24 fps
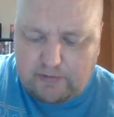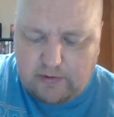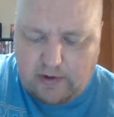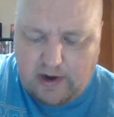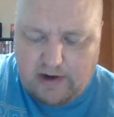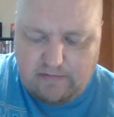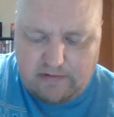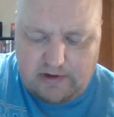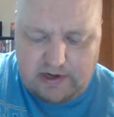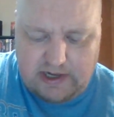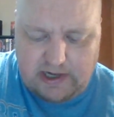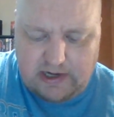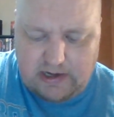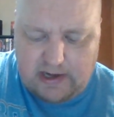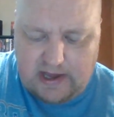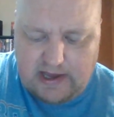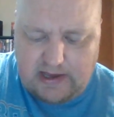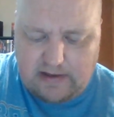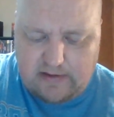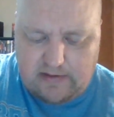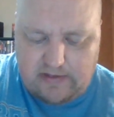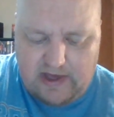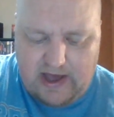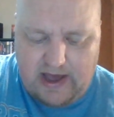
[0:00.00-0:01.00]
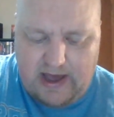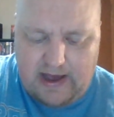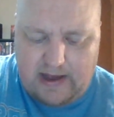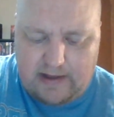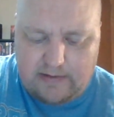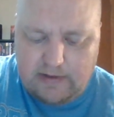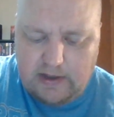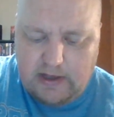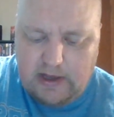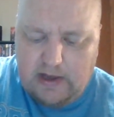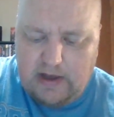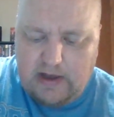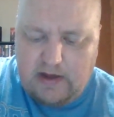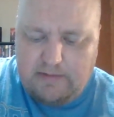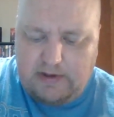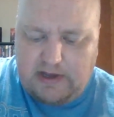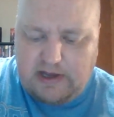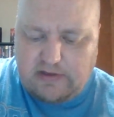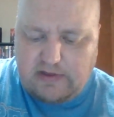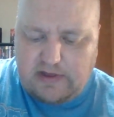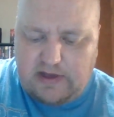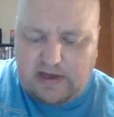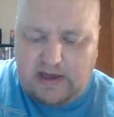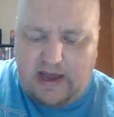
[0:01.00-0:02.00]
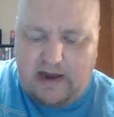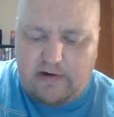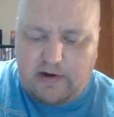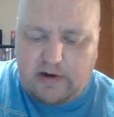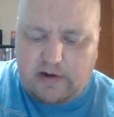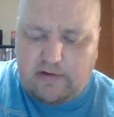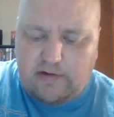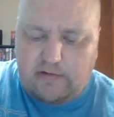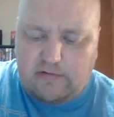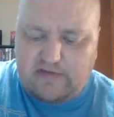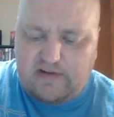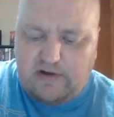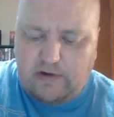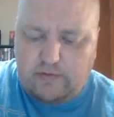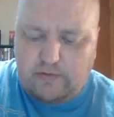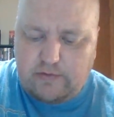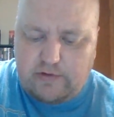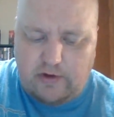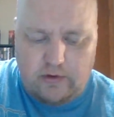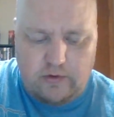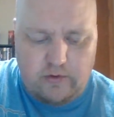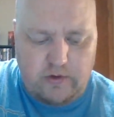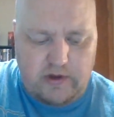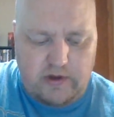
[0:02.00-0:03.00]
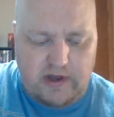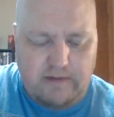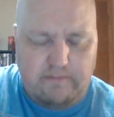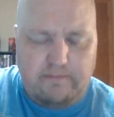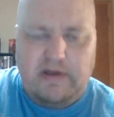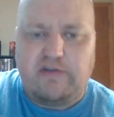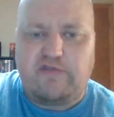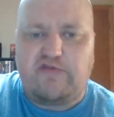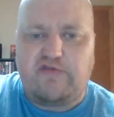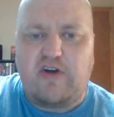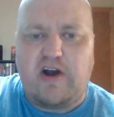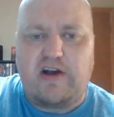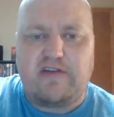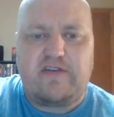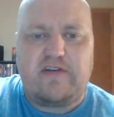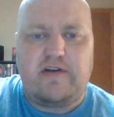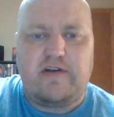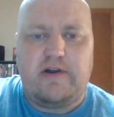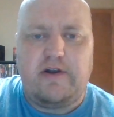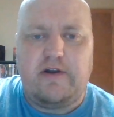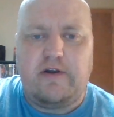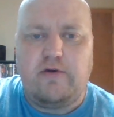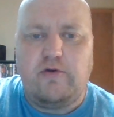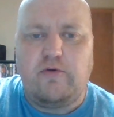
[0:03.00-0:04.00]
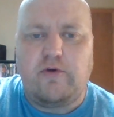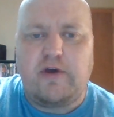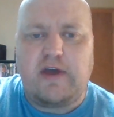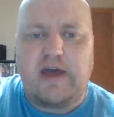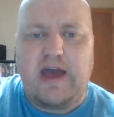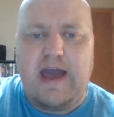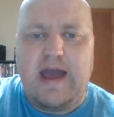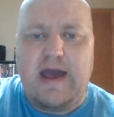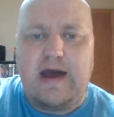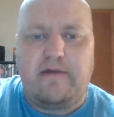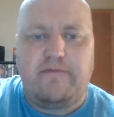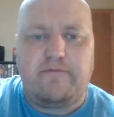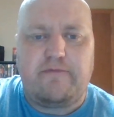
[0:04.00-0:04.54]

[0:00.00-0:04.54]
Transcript: So I really liked that, because the characters don't know who can be trusted and who can't.